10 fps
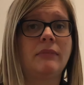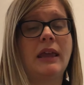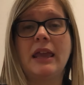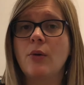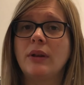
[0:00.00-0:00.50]

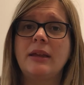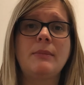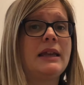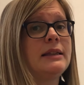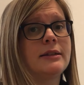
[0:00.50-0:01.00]
Equally
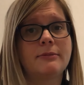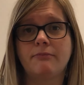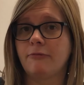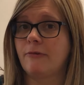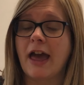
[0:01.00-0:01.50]
means
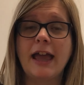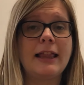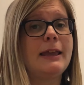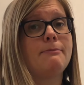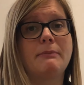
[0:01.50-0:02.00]

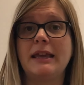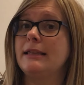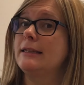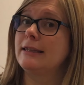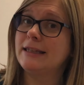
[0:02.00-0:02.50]
fairly,
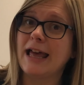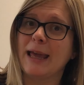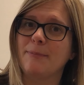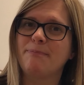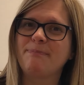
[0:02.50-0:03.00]
means the
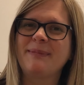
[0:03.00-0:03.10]
same.